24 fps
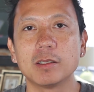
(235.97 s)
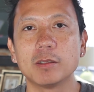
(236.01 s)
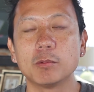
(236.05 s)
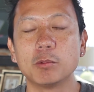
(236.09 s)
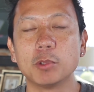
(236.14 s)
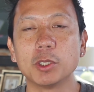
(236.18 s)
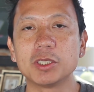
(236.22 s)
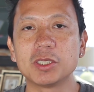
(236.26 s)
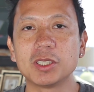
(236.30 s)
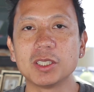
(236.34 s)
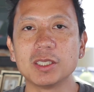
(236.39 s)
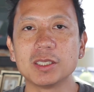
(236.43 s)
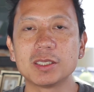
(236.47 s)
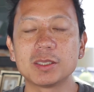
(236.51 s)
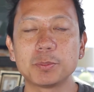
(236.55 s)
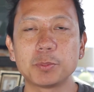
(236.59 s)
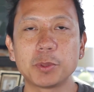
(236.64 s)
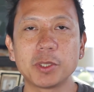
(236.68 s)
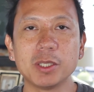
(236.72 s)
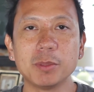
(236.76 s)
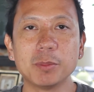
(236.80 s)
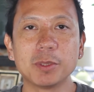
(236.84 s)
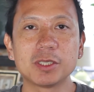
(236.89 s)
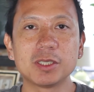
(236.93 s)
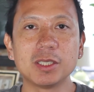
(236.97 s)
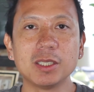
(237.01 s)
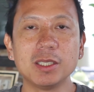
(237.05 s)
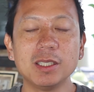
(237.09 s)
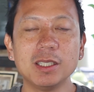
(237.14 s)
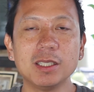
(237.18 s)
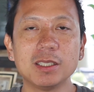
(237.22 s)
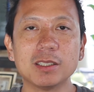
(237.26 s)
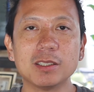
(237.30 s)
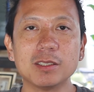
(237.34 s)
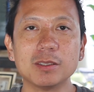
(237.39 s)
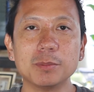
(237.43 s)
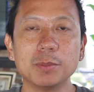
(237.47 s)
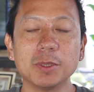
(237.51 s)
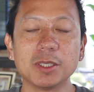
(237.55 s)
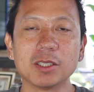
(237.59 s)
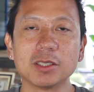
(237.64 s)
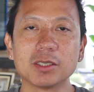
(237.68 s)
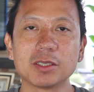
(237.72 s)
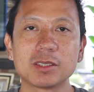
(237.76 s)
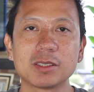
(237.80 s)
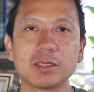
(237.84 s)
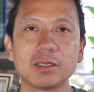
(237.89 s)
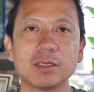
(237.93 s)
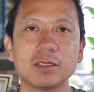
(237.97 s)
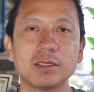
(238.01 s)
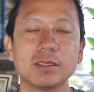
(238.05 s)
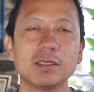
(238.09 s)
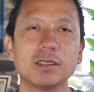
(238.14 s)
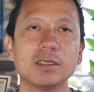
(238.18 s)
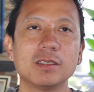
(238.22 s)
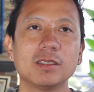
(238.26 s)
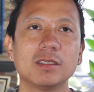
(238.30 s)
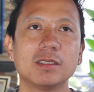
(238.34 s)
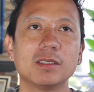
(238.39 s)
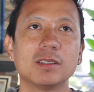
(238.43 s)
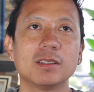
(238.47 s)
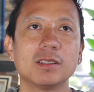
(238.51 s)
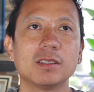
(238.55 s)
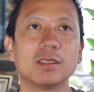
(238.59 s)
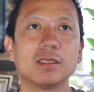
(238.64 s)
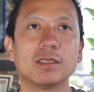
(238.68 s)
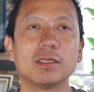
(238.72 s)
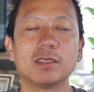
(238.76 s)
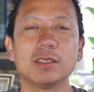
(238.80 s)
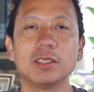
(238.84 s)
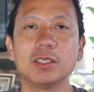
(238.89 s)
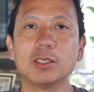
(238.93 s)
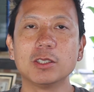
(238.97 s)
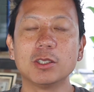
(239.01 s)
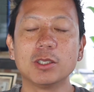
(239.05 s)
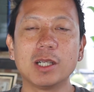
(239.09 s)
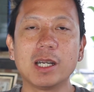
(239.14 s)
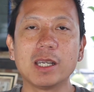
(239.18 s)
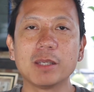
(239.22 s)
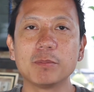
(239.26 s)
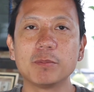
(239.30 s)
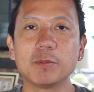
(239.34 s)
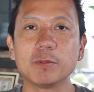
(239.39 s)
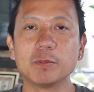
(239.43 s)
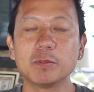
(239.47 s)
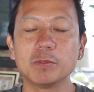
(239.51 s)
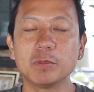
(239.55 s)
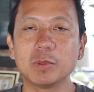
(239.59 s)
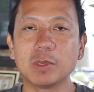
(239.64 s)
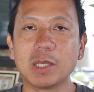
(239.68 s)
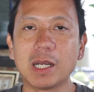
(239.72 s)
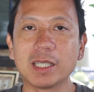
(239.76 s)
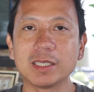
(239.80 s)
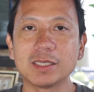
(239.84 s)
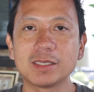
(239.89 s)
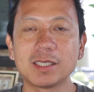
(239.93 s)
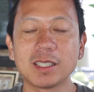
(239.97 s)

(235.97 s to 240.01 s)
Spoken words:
which is pretty much illegal because I